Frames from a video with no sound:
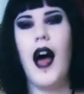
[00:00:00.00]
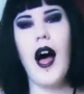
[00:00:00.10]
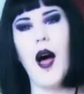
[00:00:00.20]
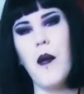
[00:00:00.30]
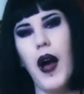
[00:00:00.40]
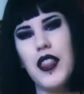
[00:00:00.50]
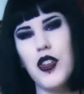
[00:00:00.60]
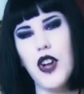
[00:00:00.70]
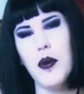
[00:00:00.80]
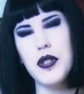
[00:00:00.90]
Um, I
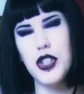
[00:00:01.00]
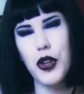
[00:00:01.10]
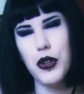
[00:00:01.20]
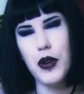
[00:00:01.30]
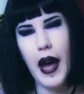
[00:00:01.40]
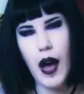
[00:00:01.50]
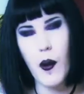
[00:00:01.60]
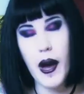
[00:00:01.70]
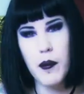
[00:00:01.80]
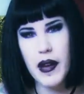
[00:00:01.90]
thought I would show you
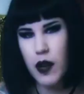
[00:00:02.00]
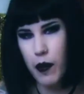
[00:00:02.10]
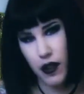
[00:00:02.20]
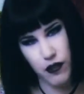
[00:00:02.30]
how I make my